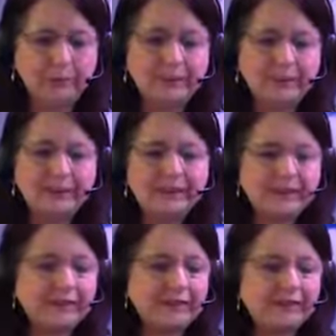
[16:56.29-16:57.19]
Him and
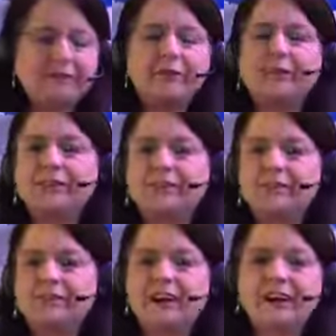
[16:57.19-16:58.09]
live in the
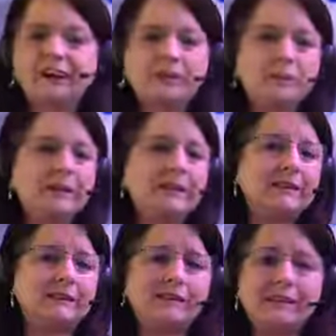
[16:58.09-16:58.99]
fullness of God's
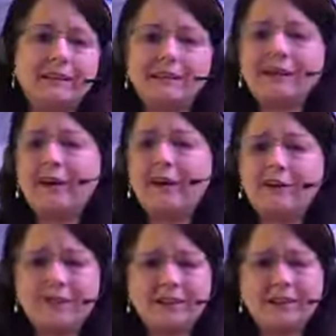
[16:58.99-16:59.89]
peace and
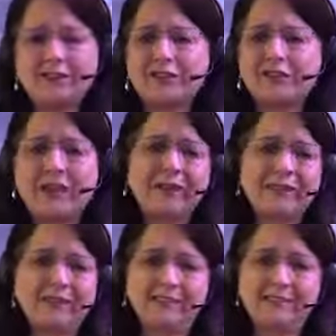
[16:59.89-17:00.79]
love and
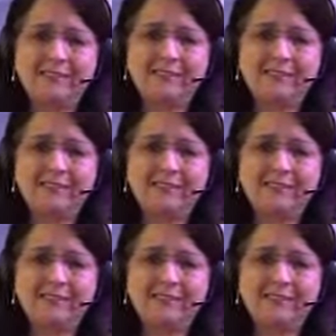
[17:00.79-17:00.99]
understanding.